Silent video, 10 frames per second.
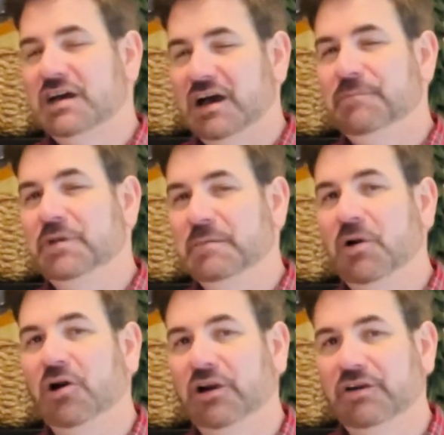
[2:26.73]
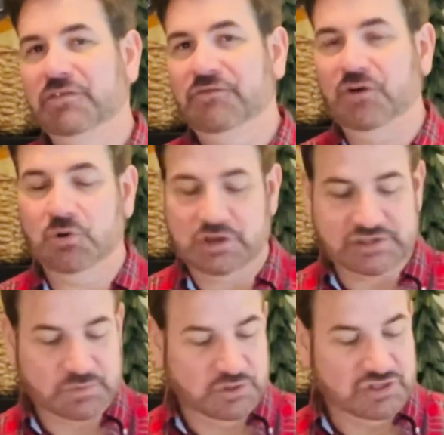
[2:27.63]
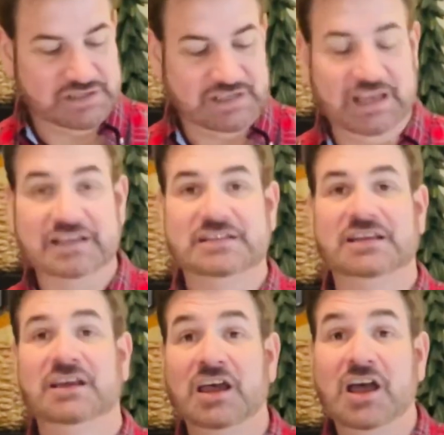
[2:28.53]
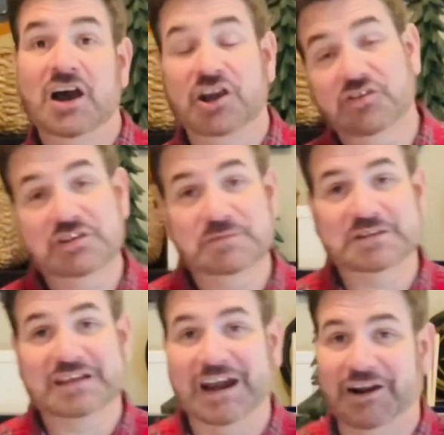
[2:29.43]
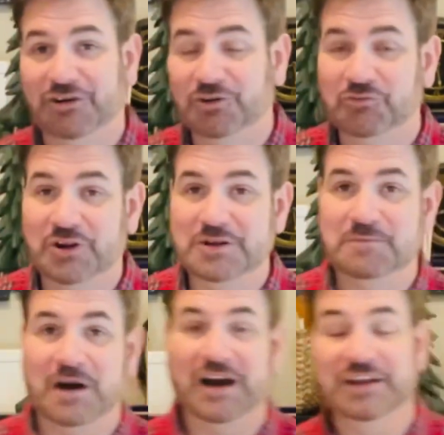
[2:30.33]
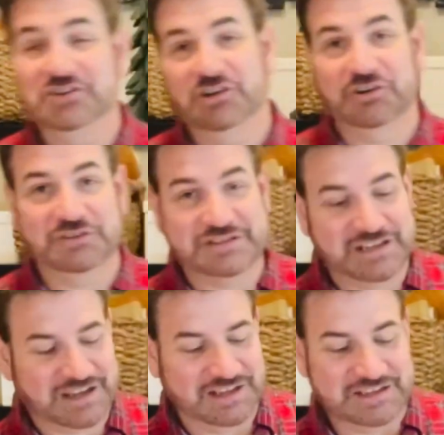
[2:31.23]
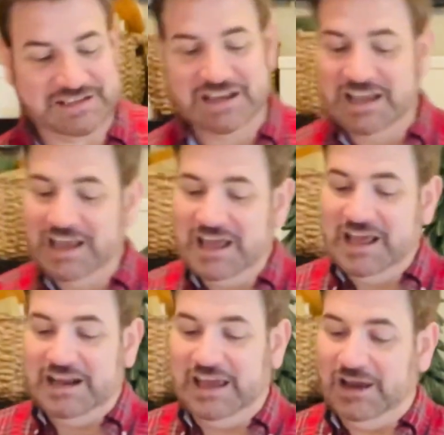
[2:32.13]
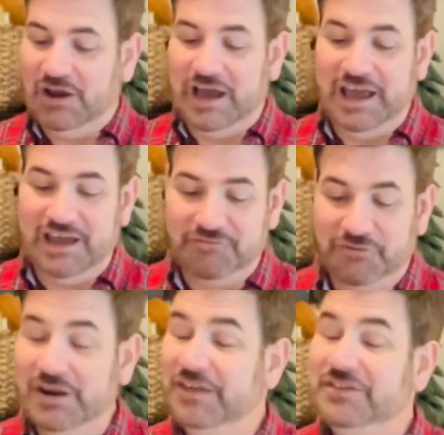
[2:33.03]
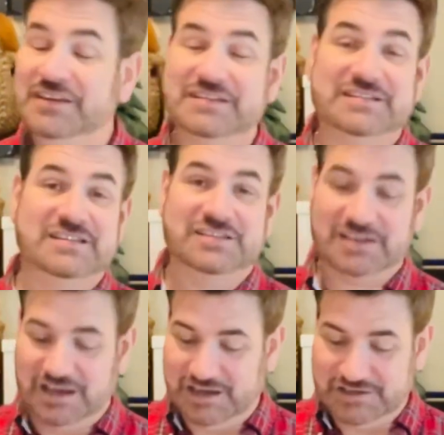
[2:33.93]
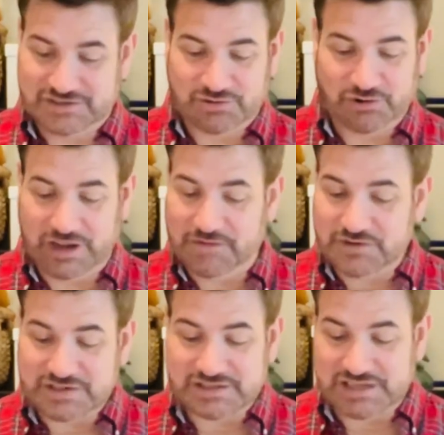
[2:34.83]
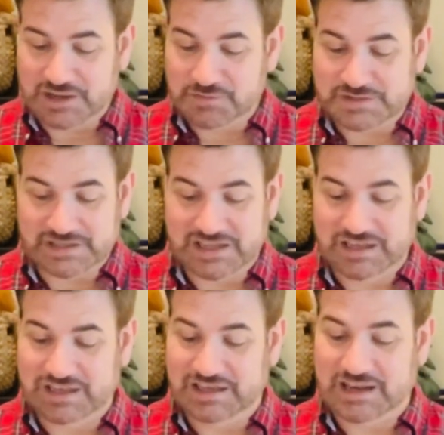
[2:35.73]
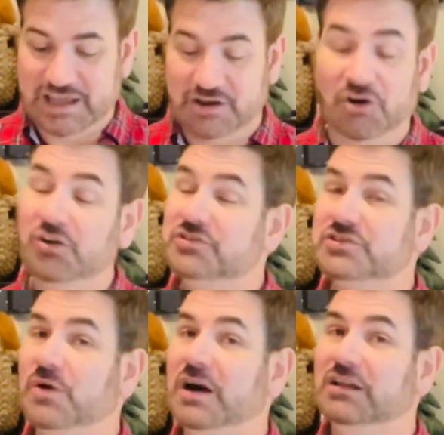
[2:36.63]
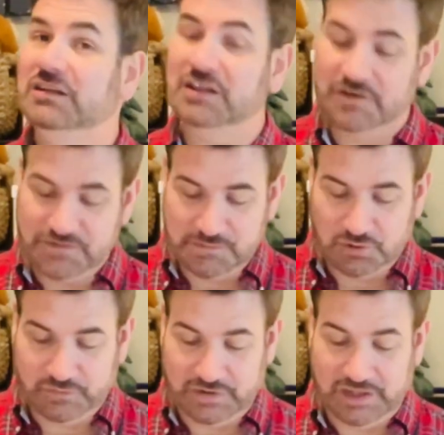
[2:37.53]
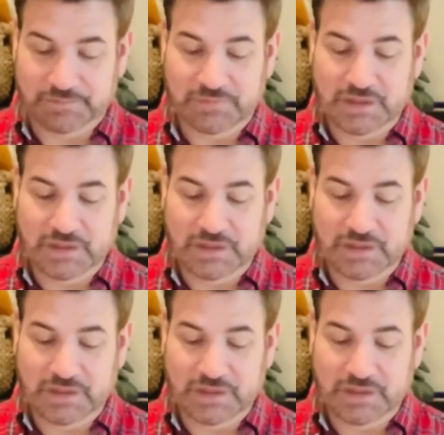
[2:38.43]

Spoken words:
a big part of the focus, which is this: A Christmas Carol, written by Charles Dickens. Now, I have read this story ever since I was a kid, and also I love the movie.